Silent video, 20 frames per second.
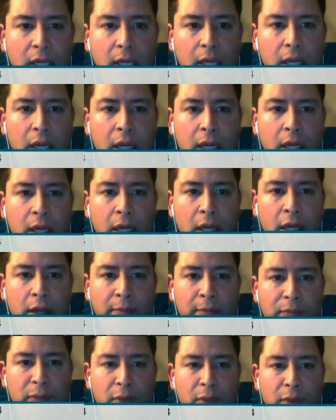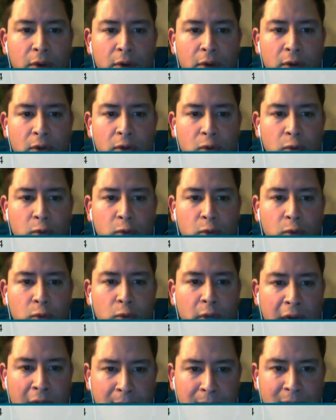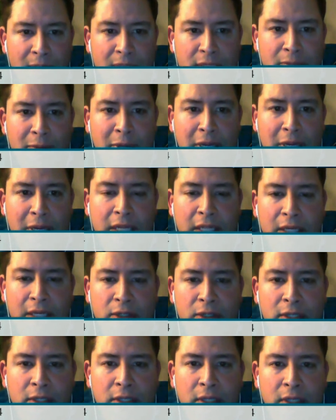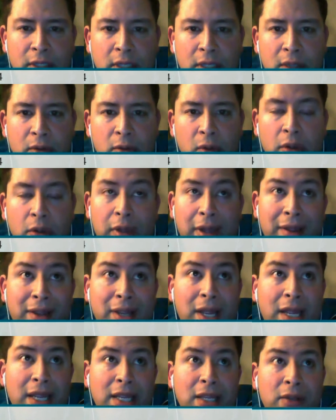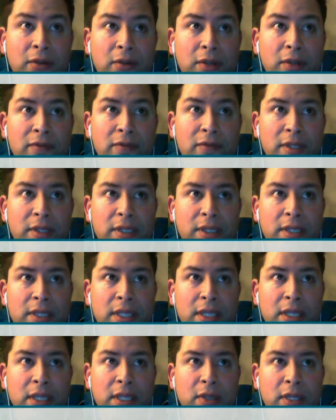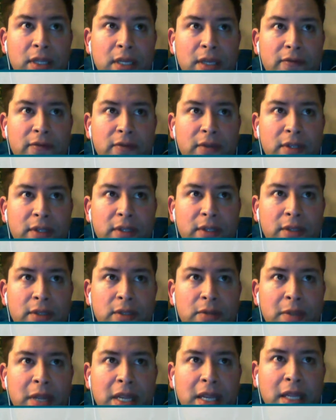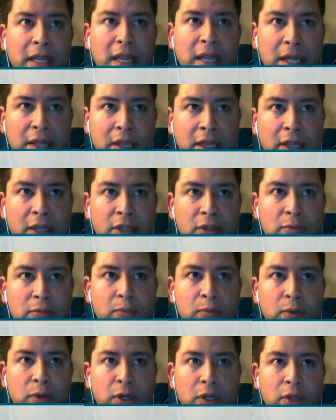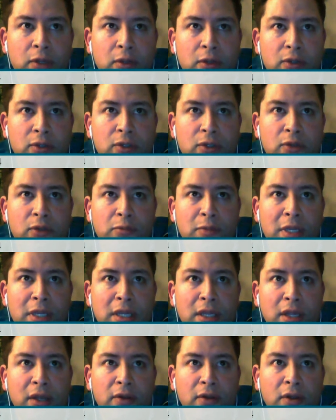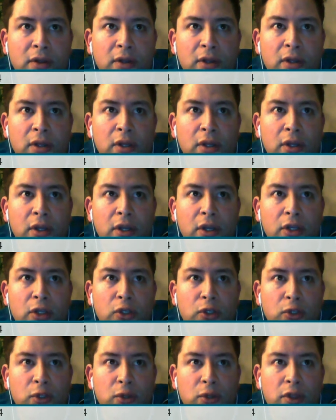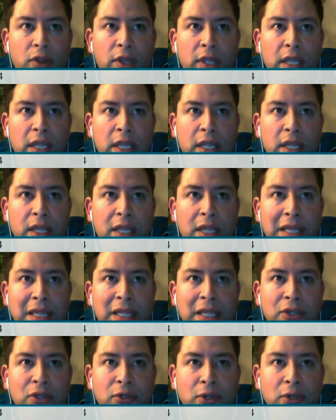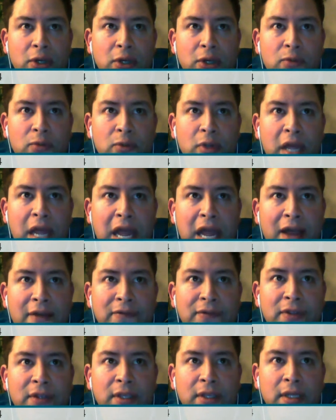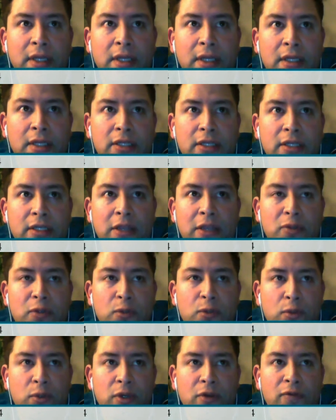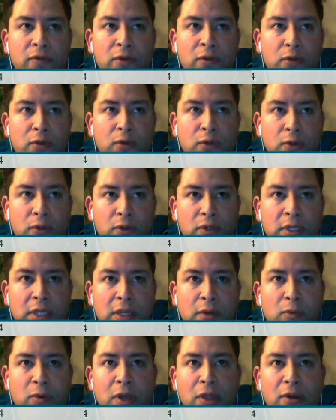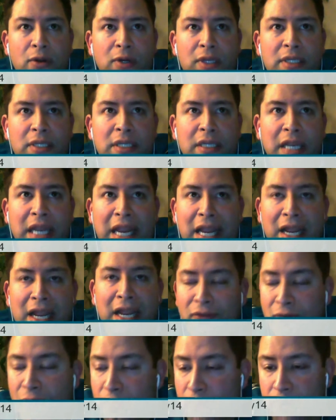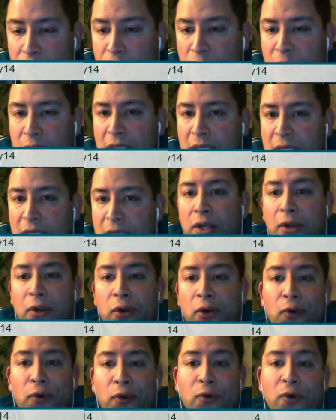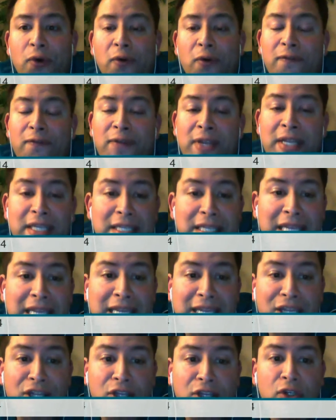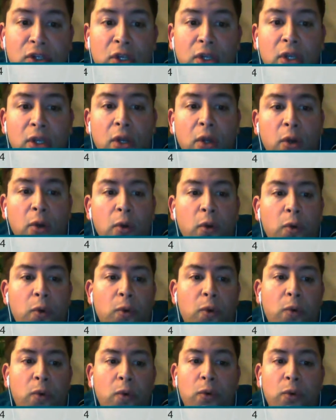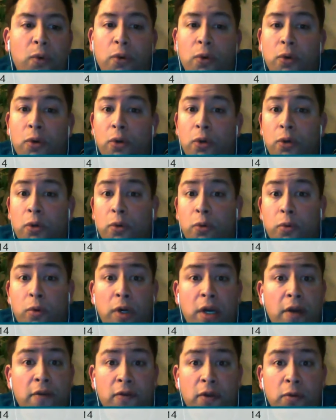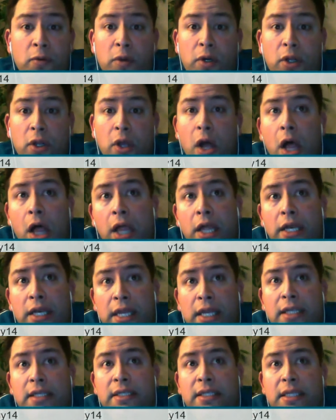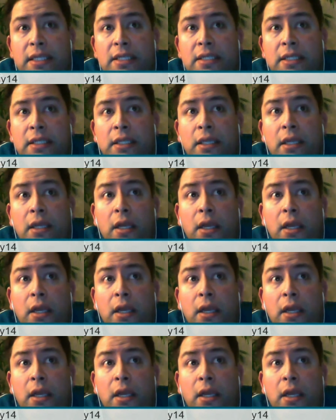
There is rampant speculation. Well, I don't even think you can even speculate. I think it's pretty close to being a sure thing that the Sharks will have some sort of New Jersey, whether it's an anniversary or vintage or whatever you want to call it next season.